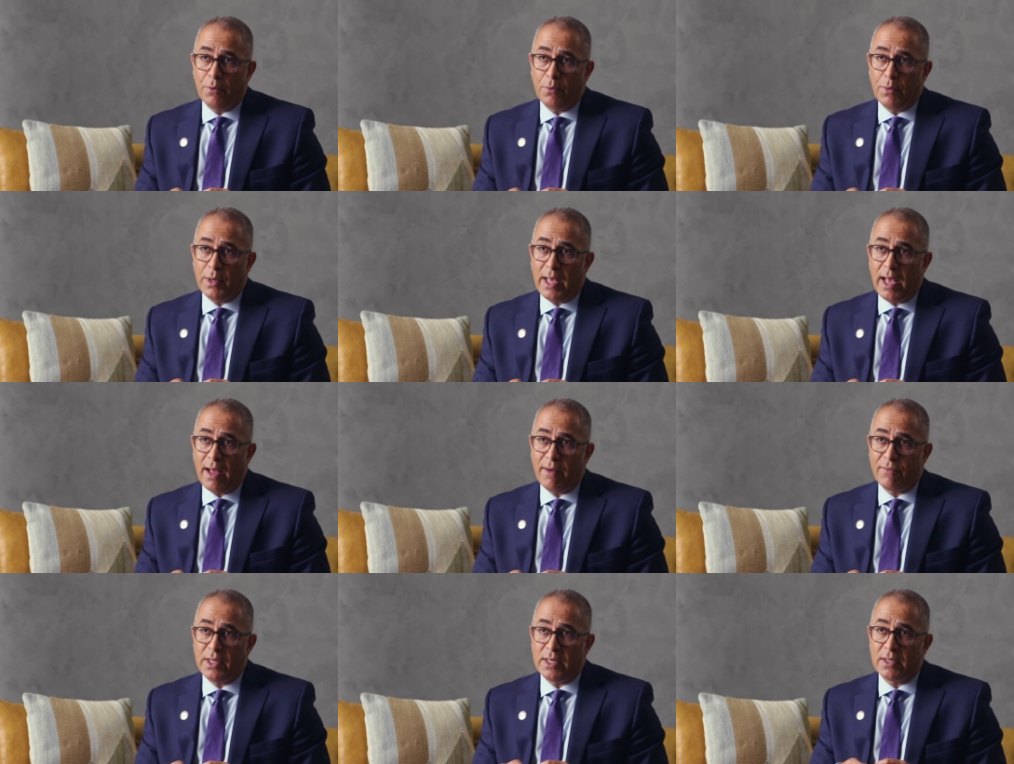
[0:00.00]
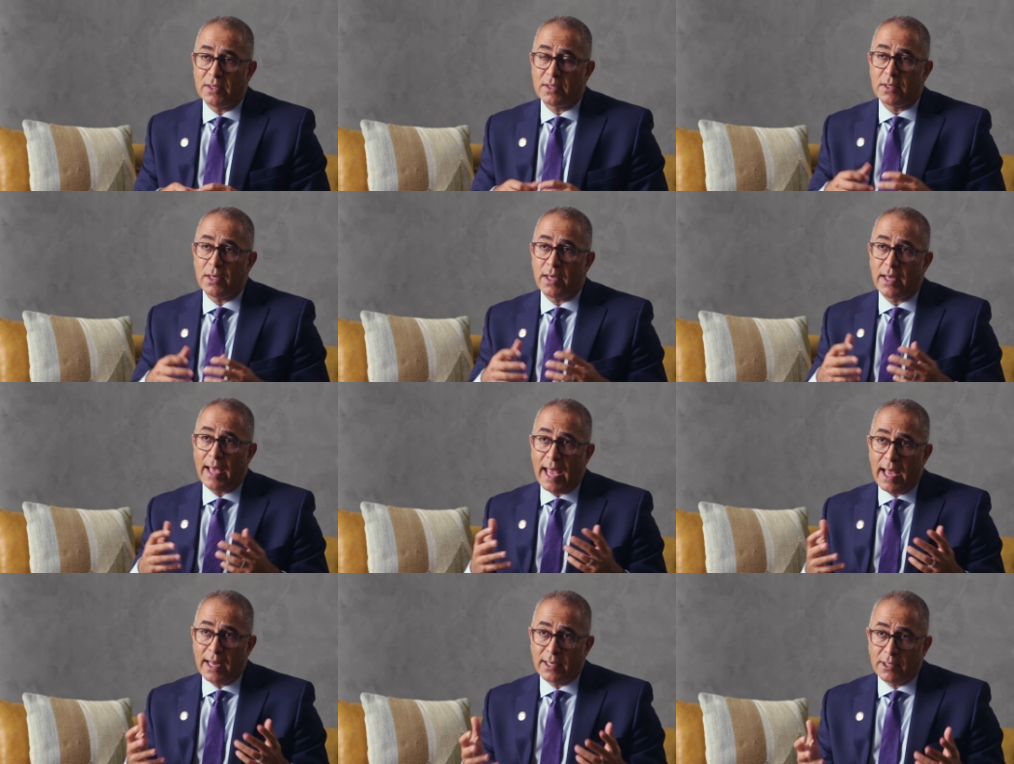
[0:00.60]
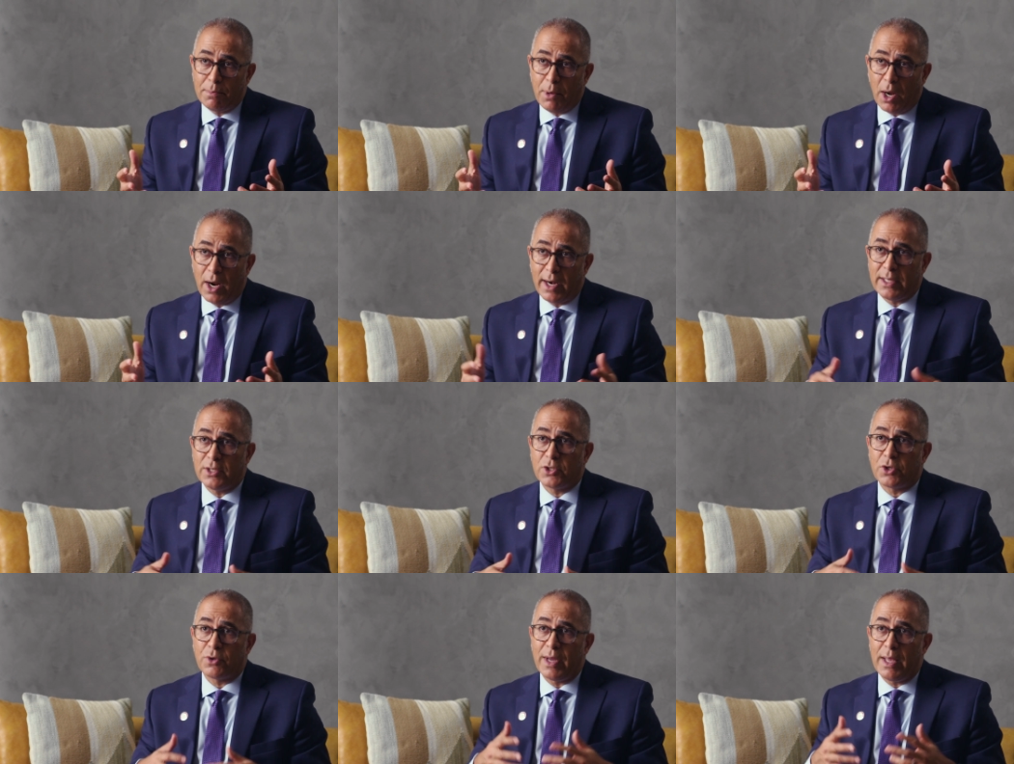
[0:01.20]
We have these
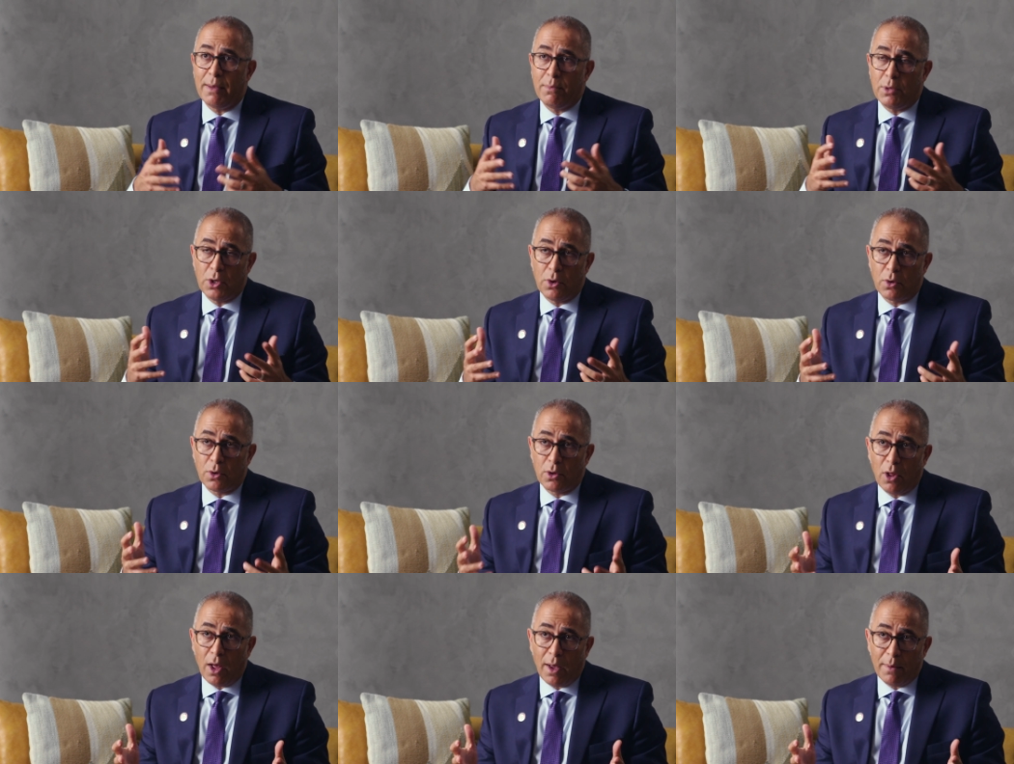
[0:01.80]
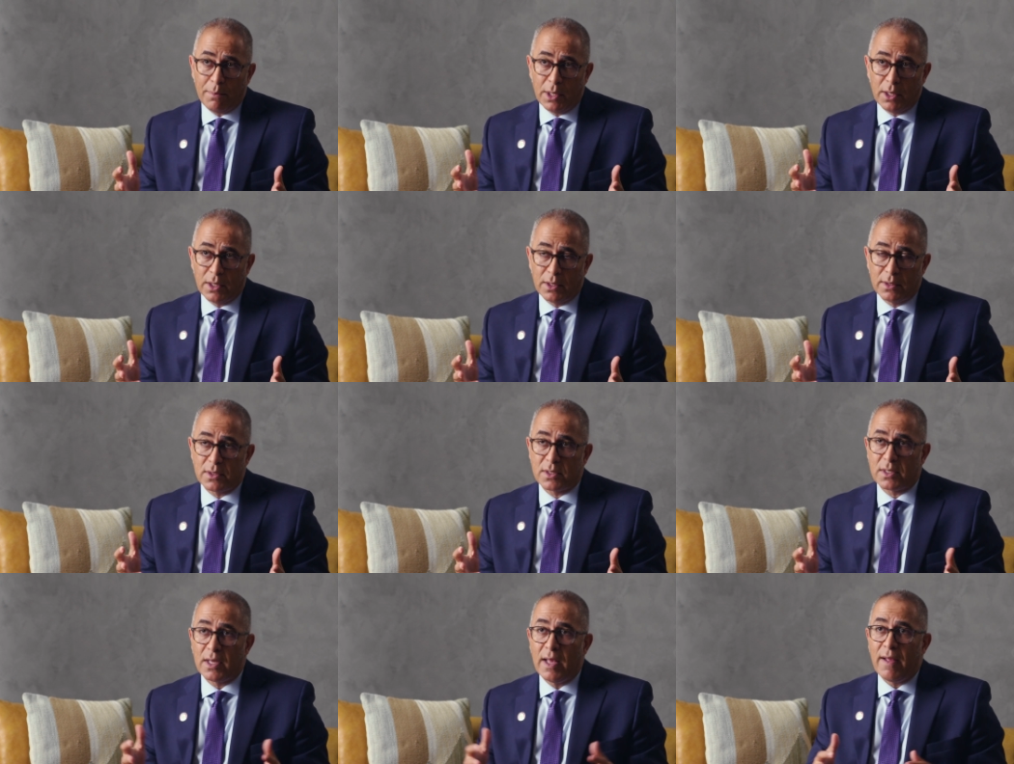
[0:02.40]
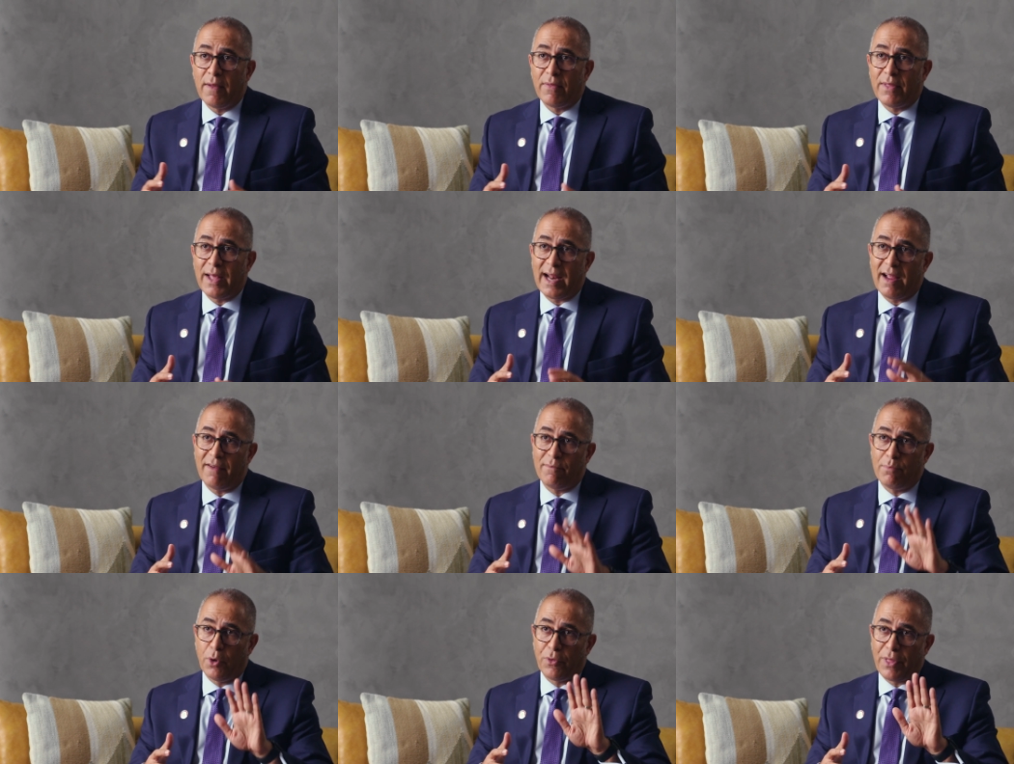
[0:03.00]
antibodies or immunoglobulins that
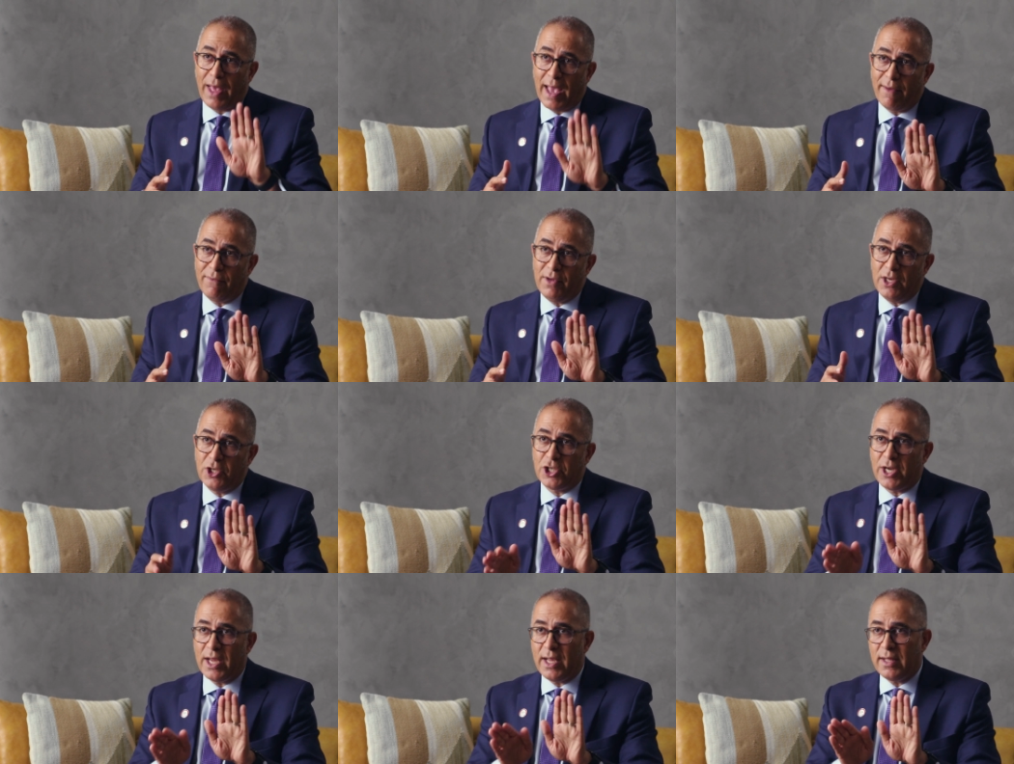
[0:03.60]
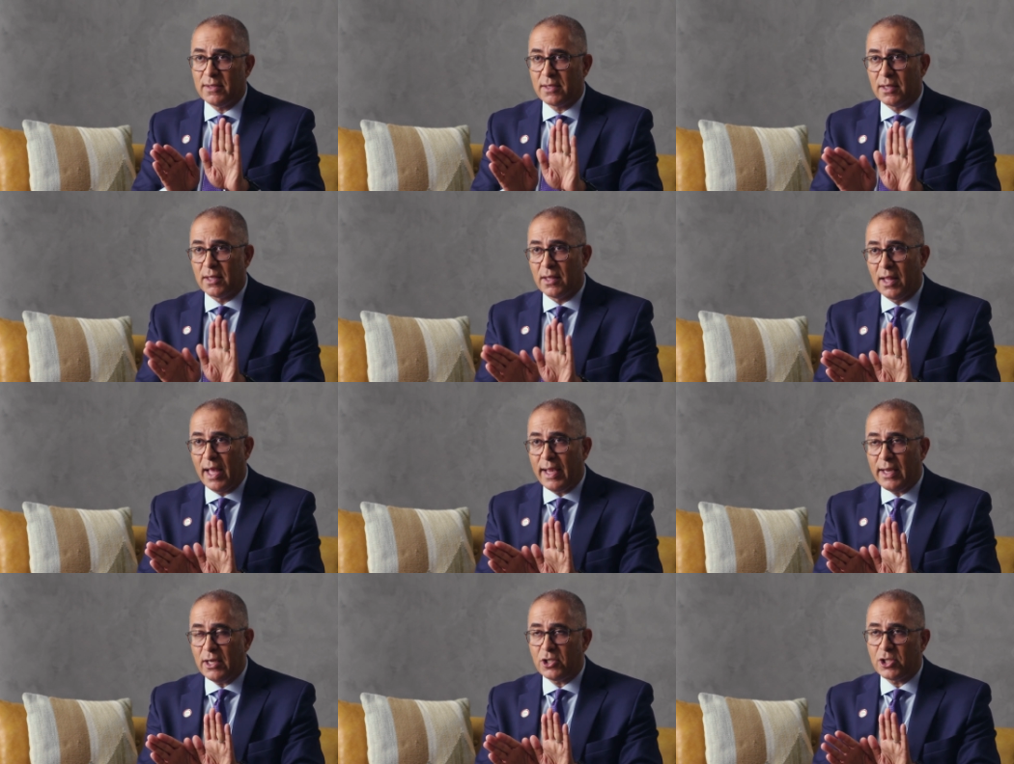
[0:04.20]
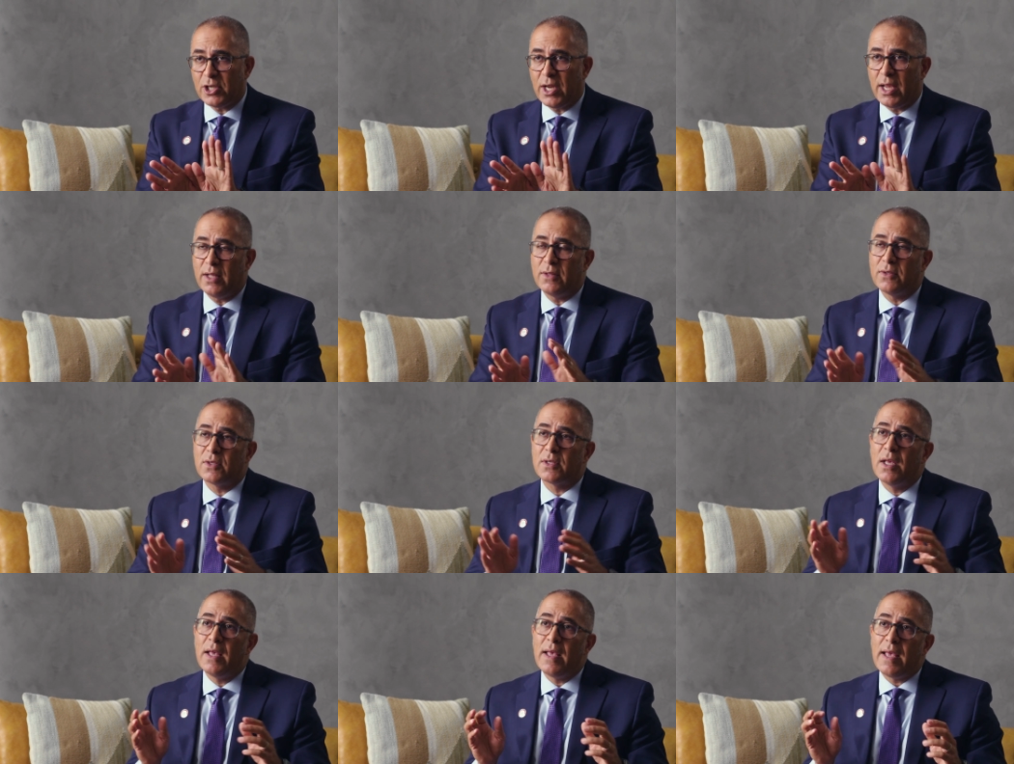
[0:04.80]
have both heavy chains and light
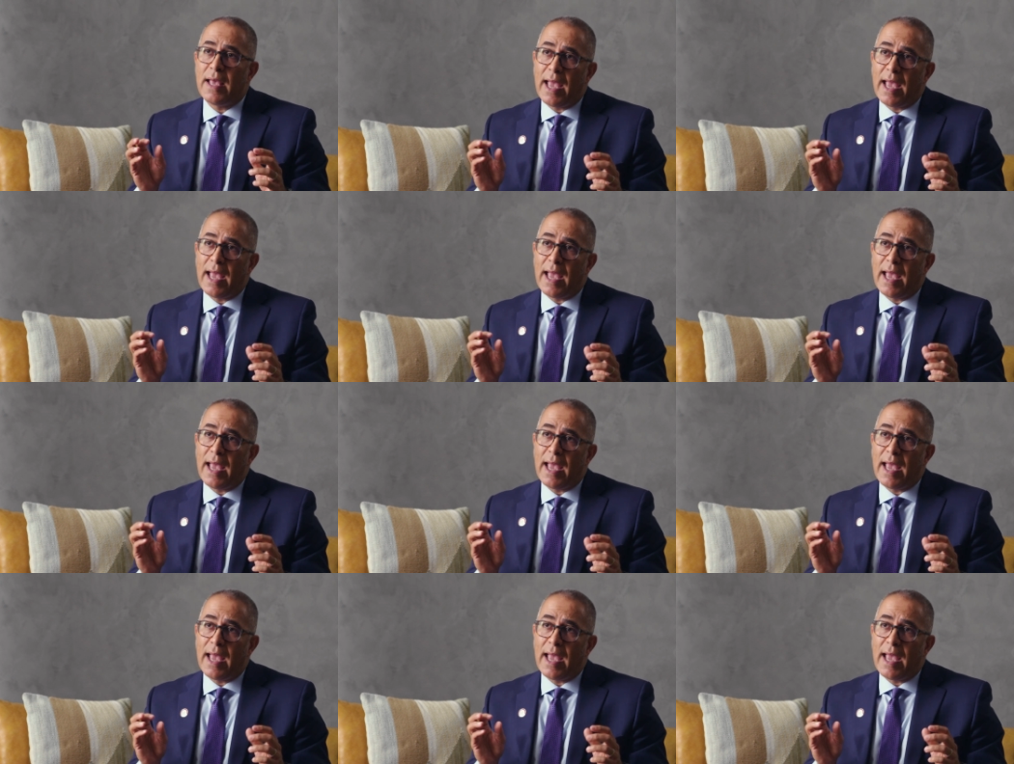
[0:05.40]
chains.